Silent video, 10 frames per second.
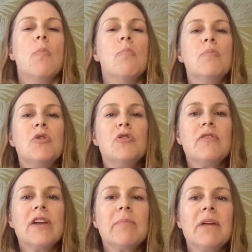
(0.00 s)

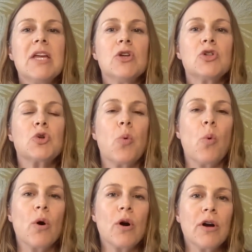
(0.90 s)
moving me
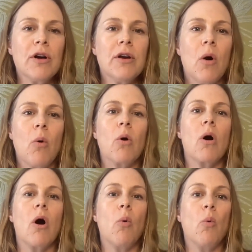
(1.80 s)
toward
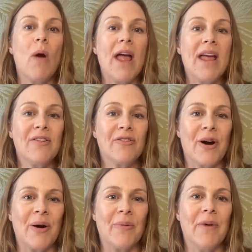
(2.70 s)
or away
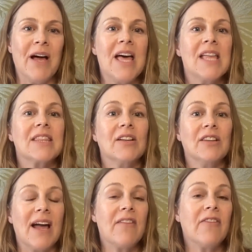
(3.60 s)
from the
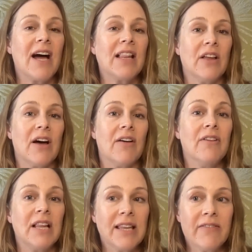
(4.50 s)
life I love
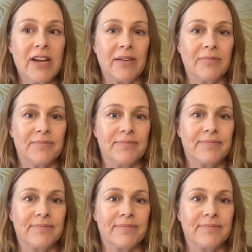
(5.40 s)
living?